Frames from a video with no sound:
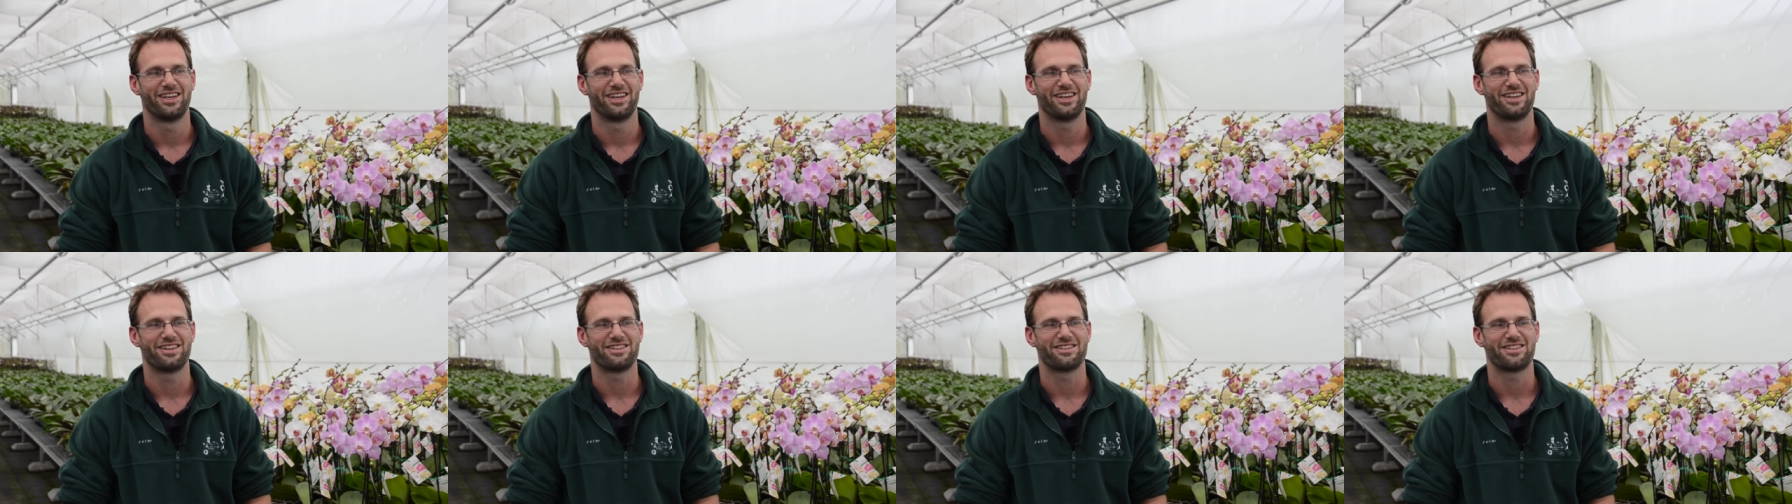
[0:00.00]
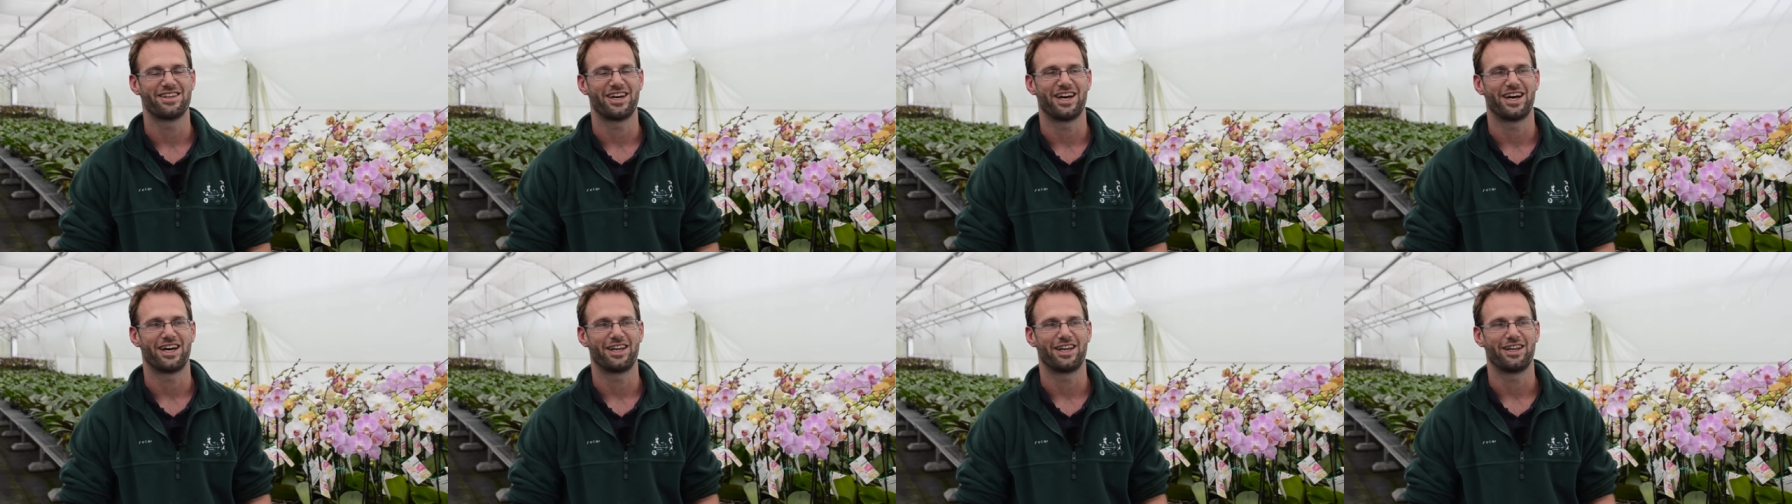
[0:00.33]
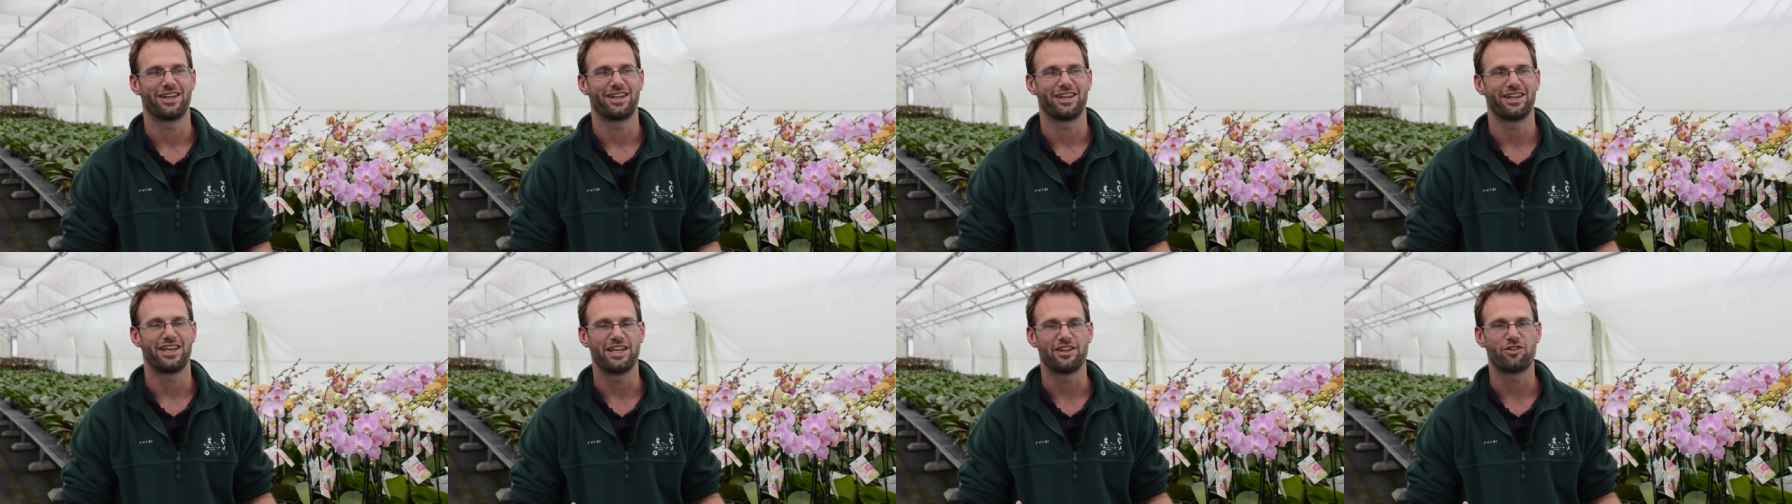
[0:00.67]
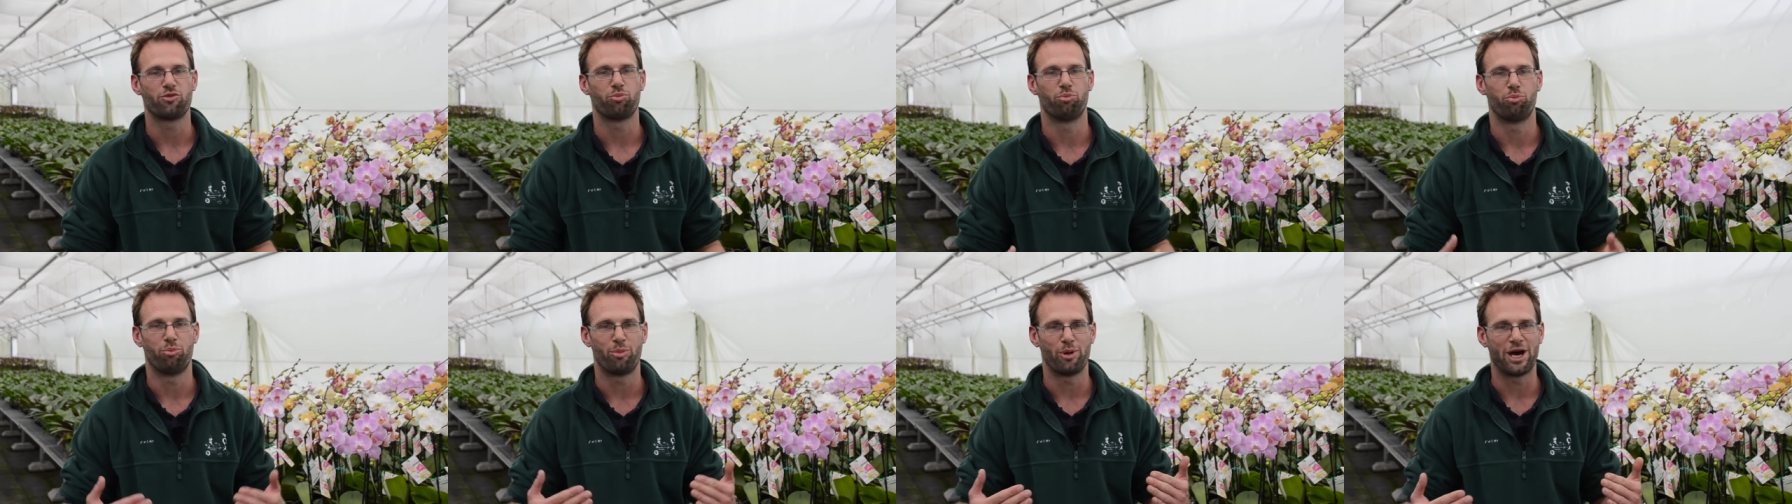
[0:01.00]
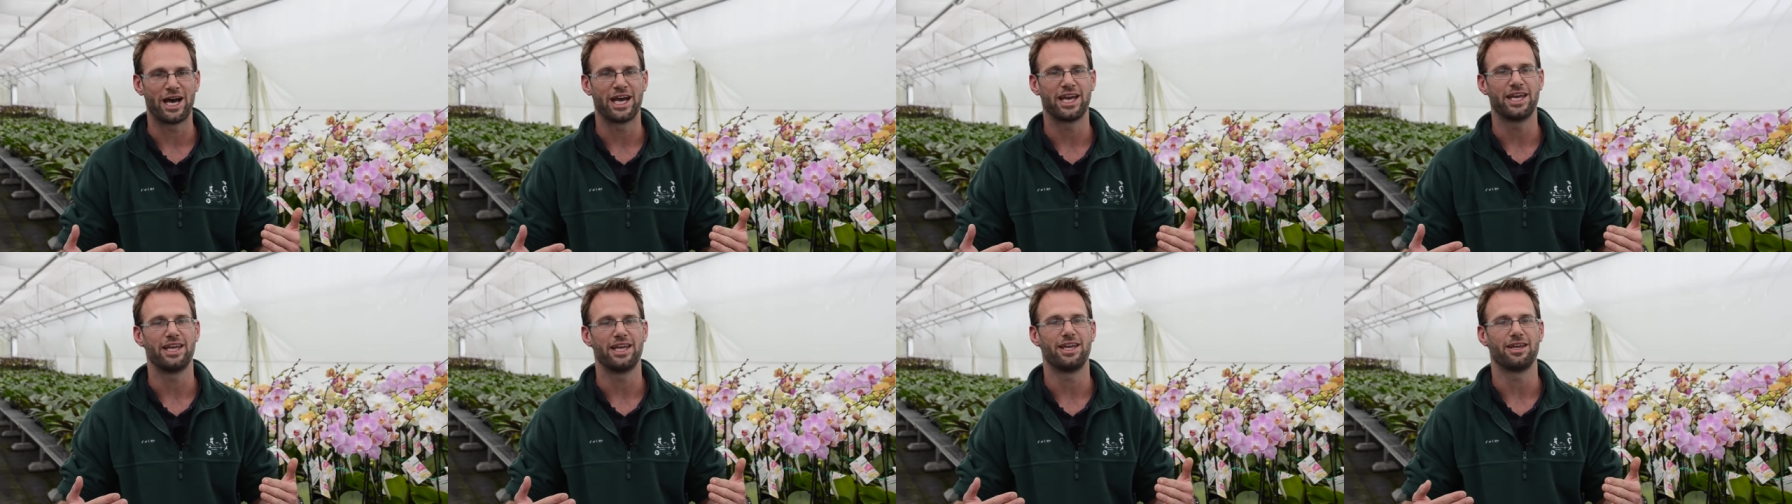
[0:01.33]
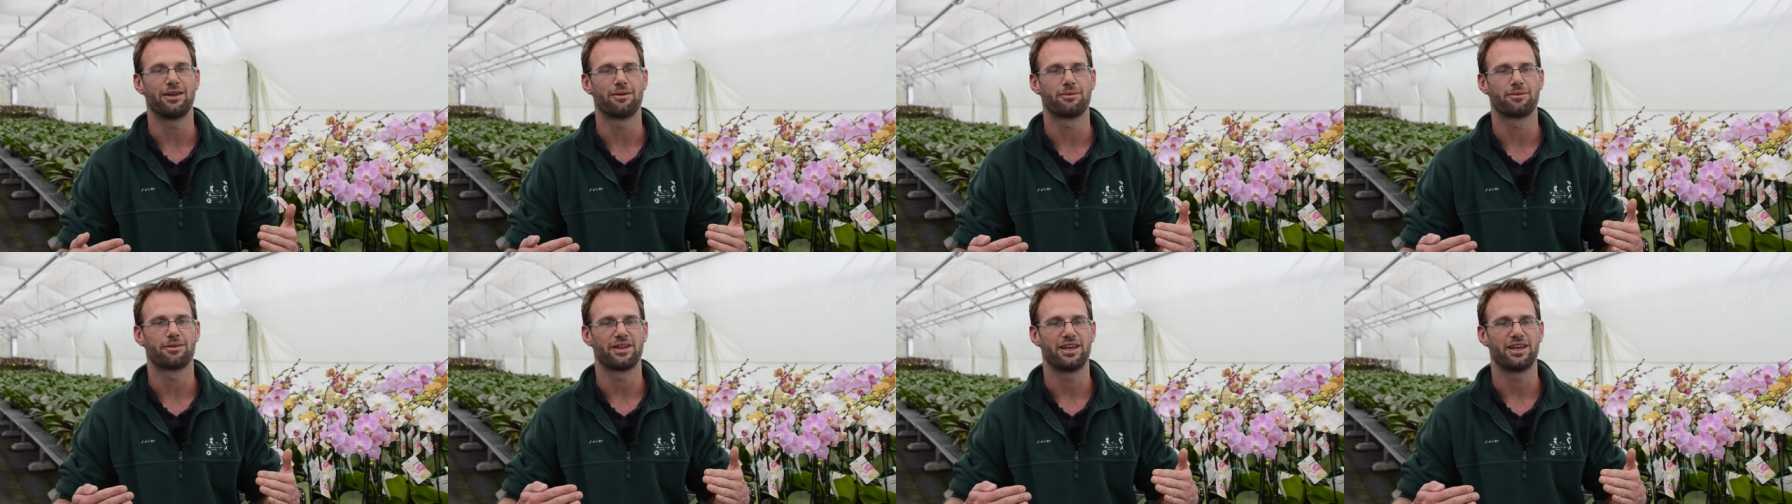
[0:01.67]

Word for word: is that each bay